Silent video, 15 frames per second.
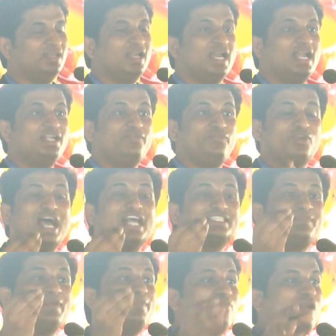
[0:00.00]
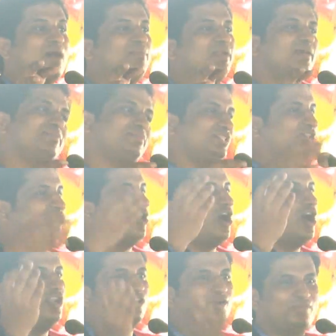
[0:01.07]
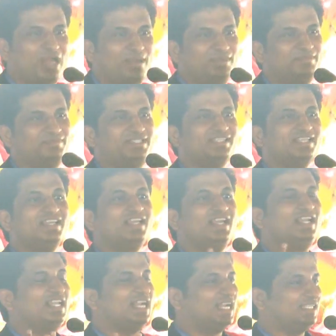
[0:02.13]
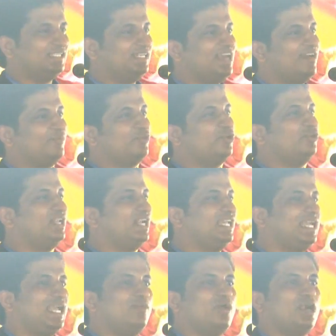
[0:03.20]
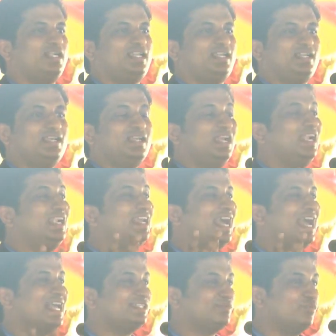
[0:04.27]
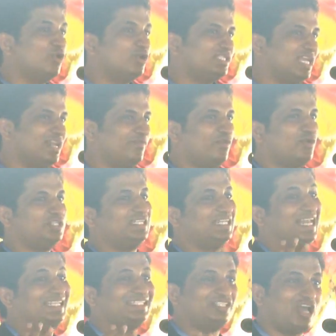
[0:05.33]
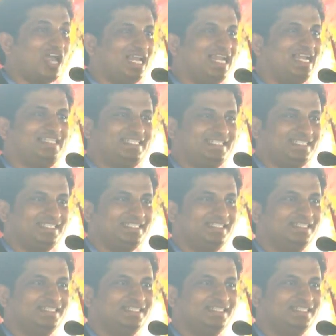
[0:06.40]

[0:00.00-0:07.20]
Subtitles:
And if you ask me problems, you all know problems. India doesn't have good drinking water. India has more cell phones, less toilets.